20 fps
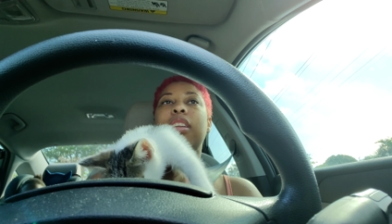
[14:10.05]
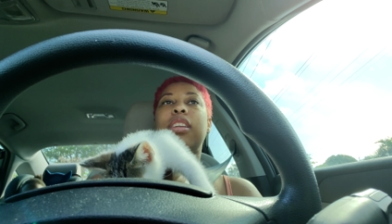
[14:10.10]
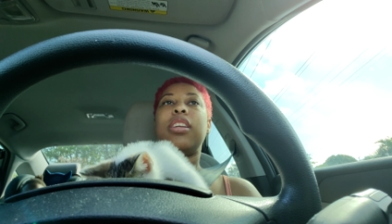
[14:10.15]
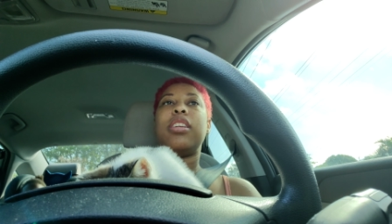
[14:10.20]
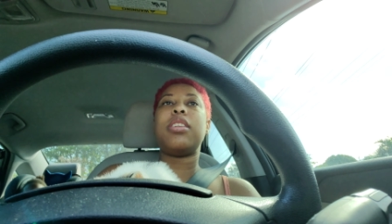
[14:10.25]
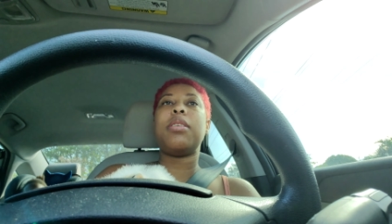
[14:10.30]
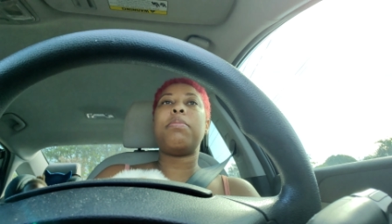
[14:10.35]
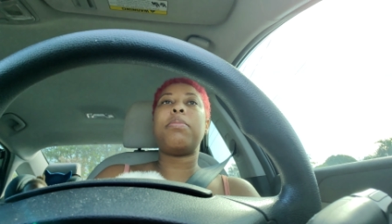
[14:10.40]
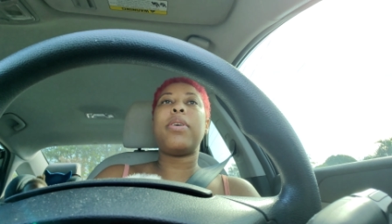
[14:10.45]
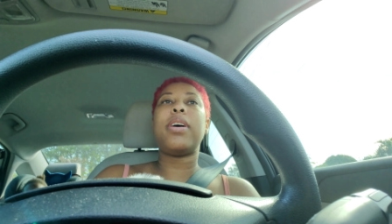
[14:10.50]
The
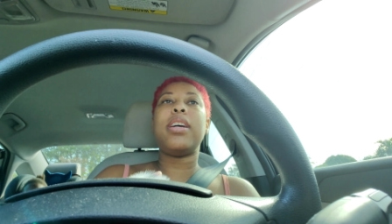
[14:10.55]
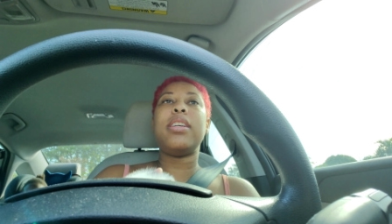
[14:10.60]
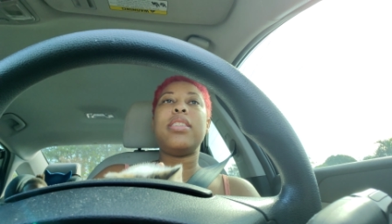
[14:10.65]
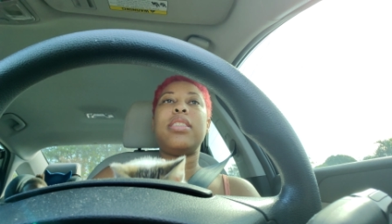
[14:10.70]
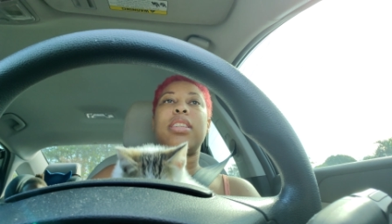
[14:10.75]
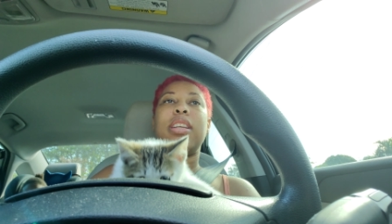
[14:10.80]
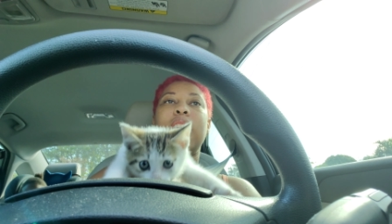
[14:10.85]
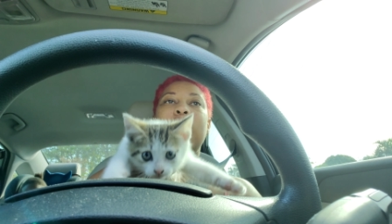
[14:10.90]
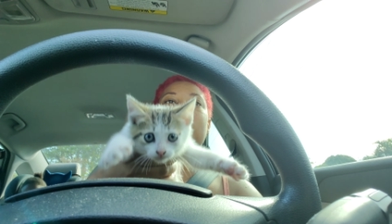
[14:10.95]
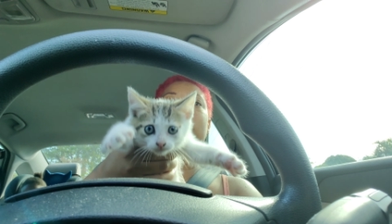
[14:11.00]

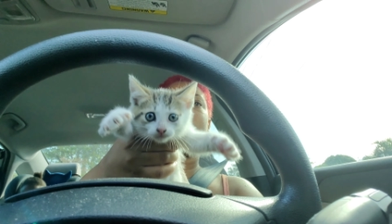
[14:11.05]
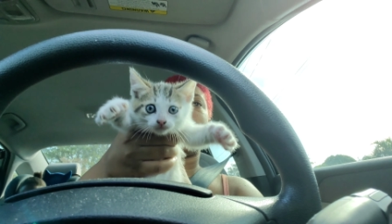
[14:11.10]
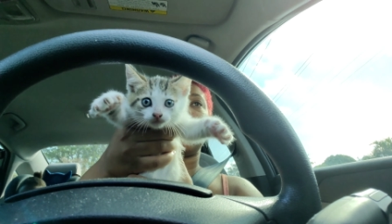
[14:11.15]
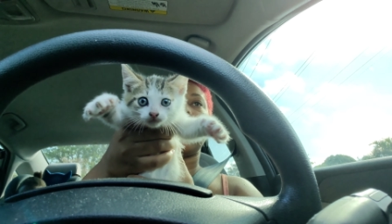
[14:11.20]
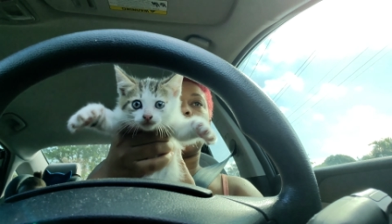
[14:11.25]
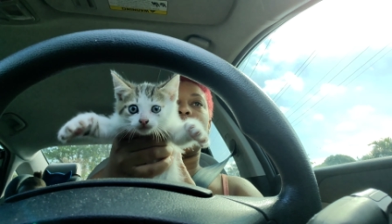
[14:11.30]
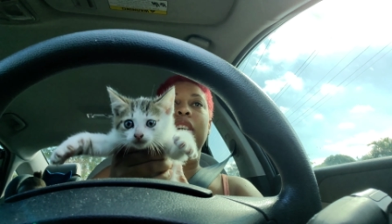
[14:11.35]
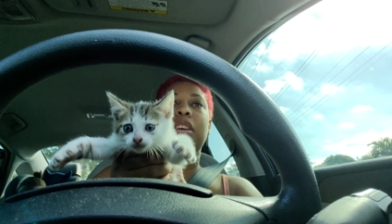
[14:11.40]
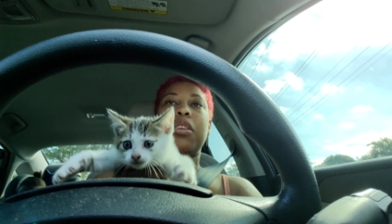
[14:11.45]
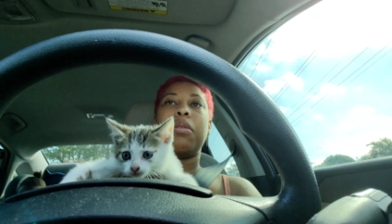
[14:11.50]
surprise day is
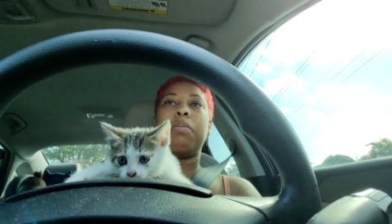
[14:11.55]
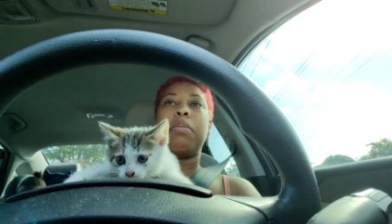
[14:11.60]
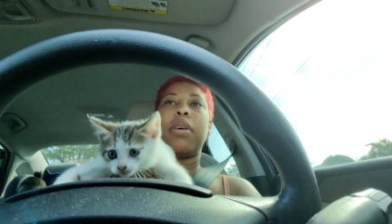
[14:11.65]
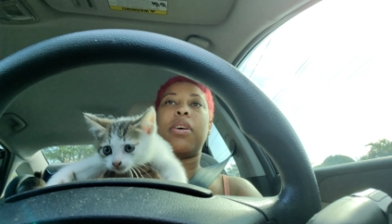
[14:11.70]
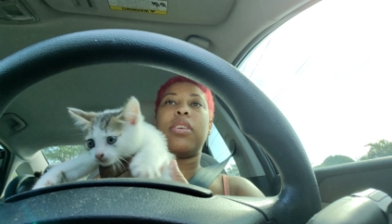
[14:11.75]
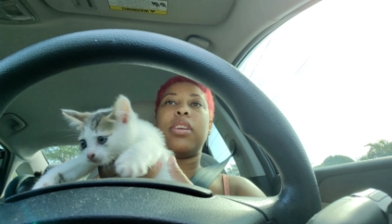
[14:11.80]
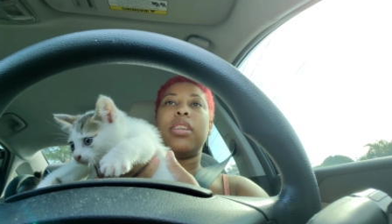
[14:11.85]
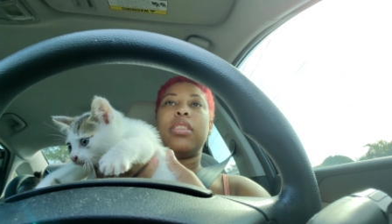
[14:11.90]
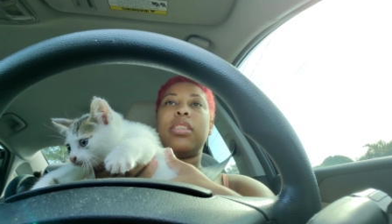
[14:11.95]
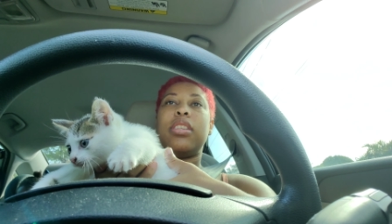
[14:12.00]
talking
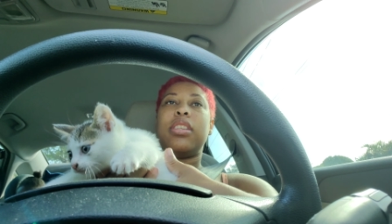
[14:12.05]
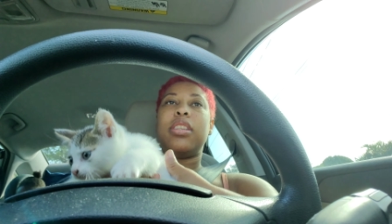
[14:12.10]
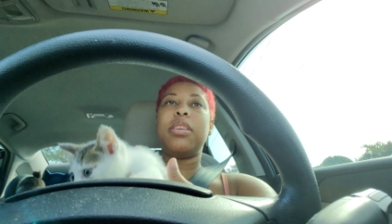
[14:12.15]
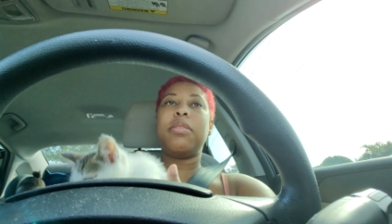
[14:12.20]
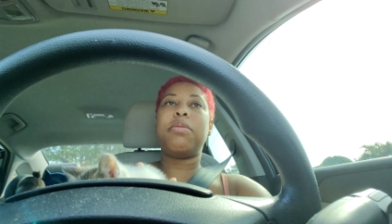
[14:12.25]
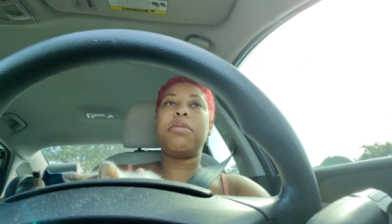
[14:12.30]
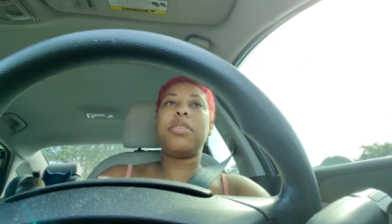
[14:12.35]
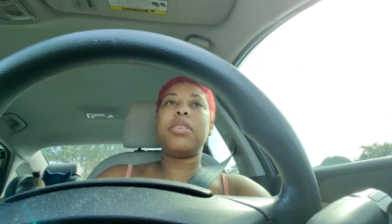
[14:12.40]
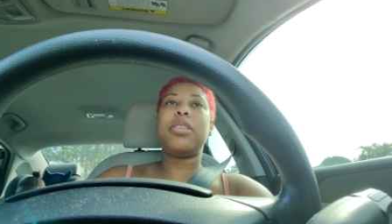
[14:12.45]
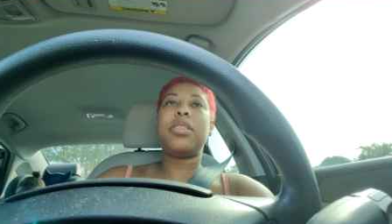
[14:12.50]
about is a
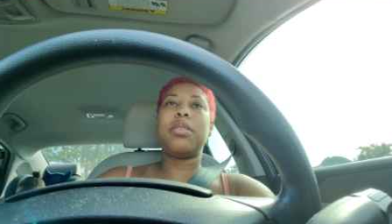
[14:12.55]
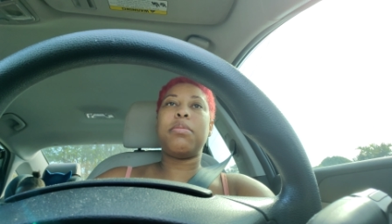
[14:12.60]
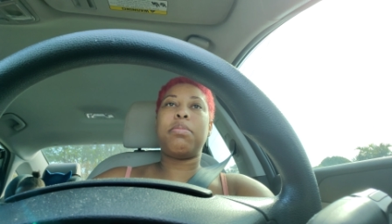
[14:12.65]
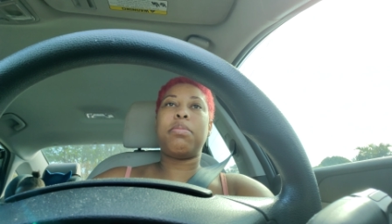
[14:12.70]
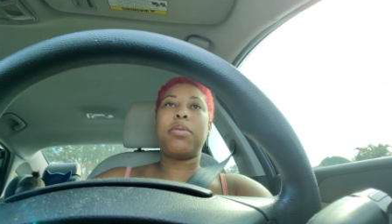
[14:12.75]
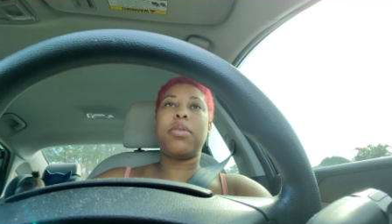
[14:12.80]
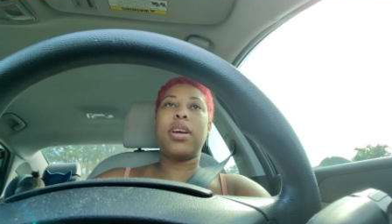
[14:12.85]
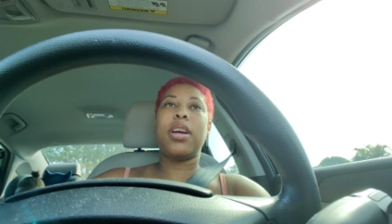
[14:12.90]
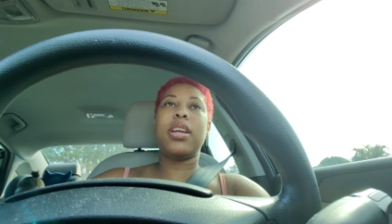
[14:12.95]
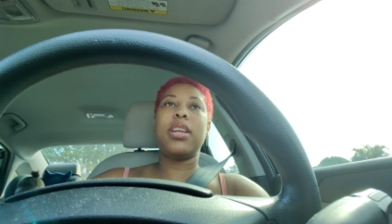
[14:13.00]
different
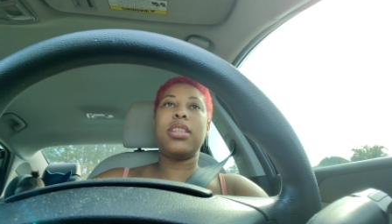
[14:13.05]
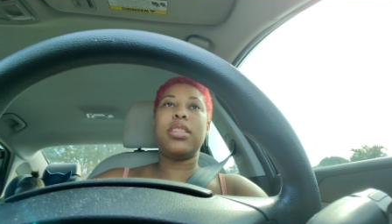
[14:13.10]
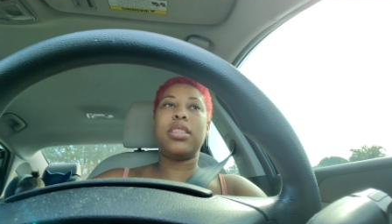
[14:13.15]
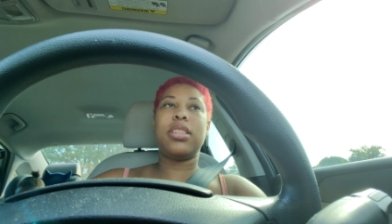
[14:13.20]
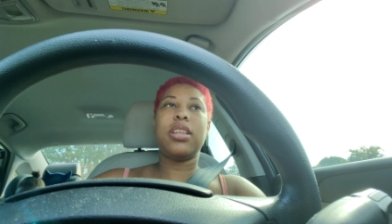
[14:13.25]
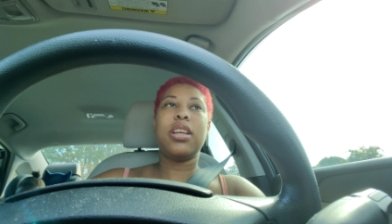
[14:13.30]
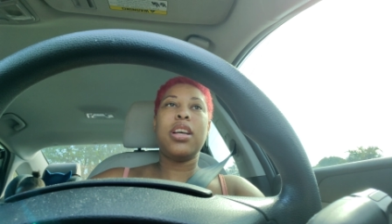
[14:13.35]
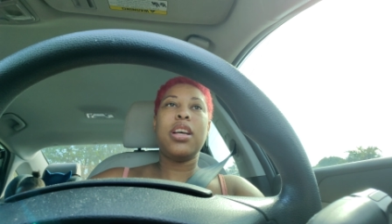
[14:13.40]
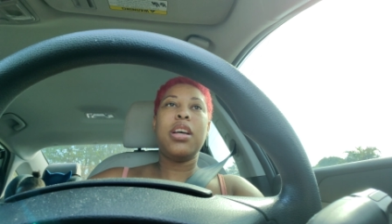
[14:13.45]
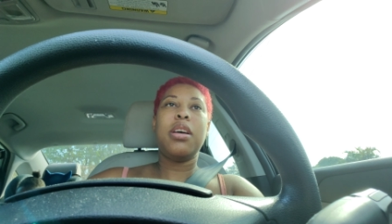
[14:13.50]

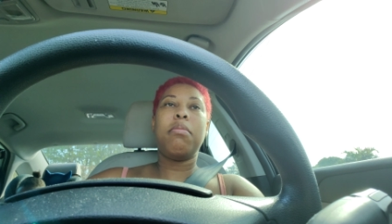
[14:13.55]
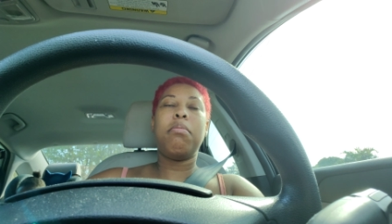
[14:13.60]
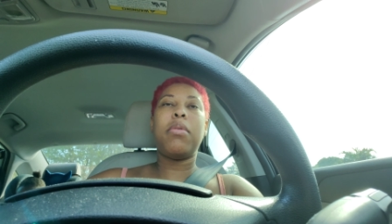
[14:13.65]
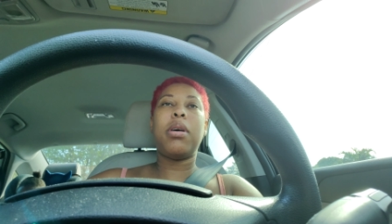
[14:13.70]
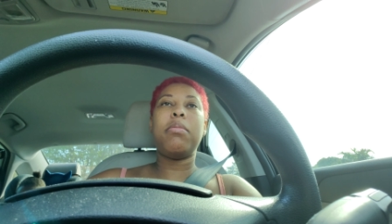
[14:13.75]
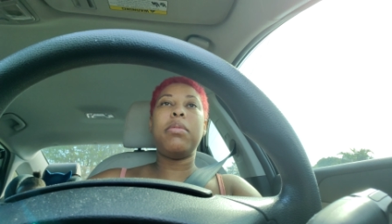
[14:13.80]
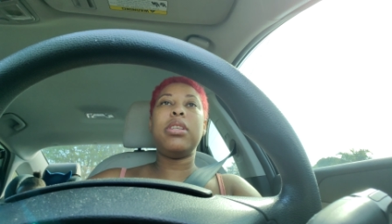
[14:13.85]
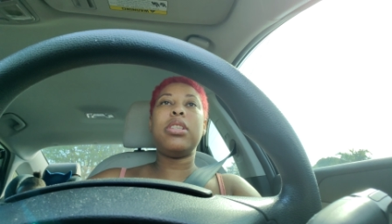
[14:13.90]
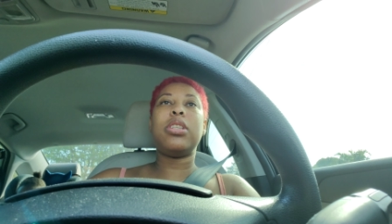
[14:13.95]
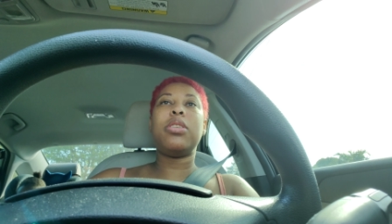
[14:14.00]
surprise.
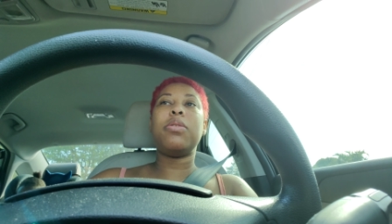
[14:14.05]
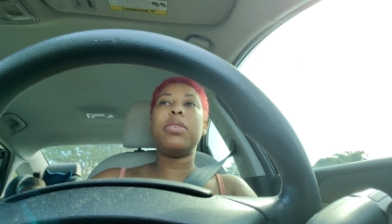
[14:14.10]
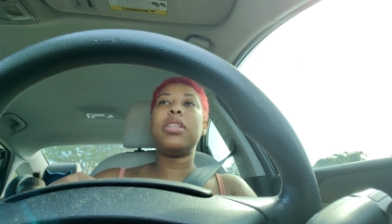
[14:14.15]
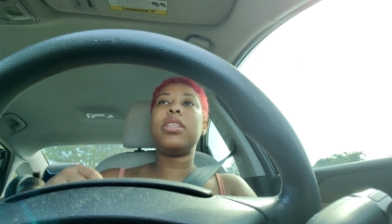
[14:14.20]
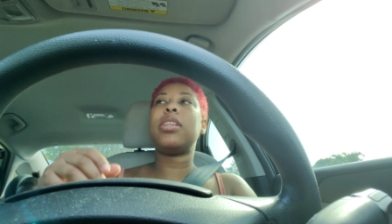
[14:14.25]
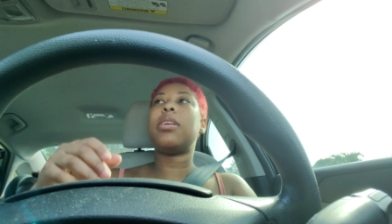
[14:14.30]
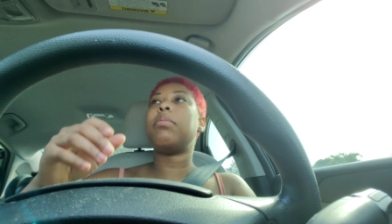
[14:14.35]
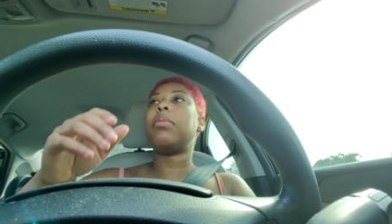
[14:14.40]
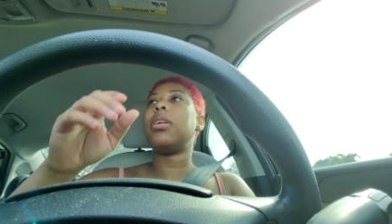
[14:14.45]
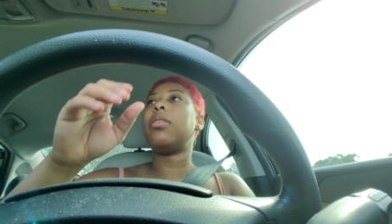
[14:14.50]
Mommy's doing
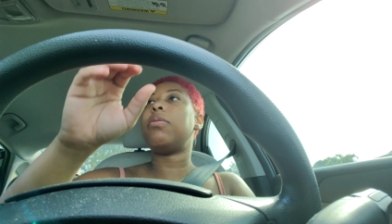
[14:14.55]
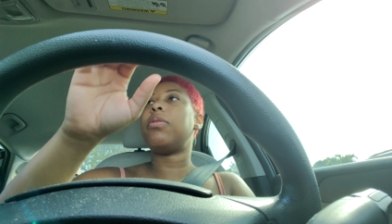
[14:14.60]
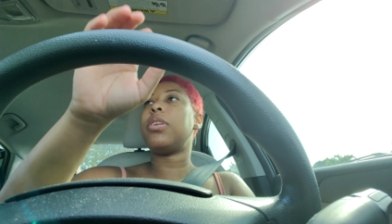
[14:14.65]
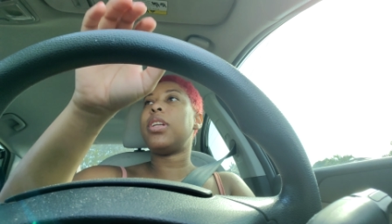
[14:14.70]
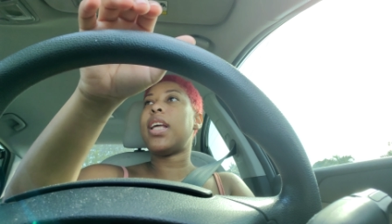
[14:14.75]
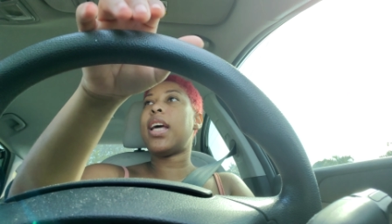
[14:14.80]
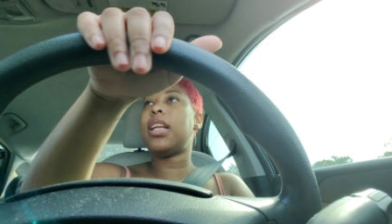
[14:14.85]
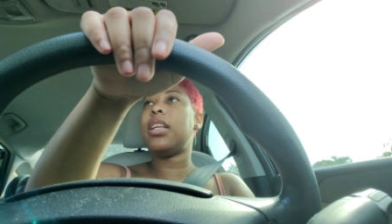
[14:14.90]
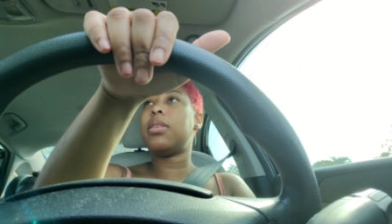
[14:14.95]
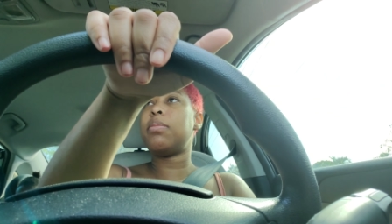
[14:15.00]
something for
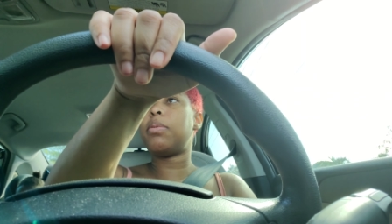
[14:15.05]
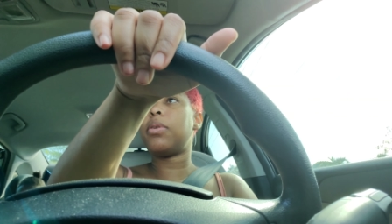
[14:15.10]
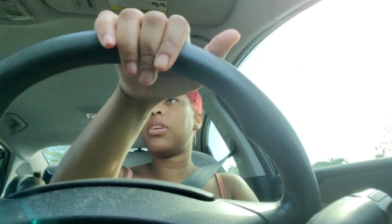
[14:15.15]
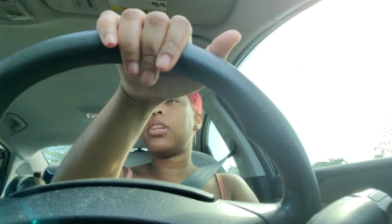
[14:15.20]
daddy's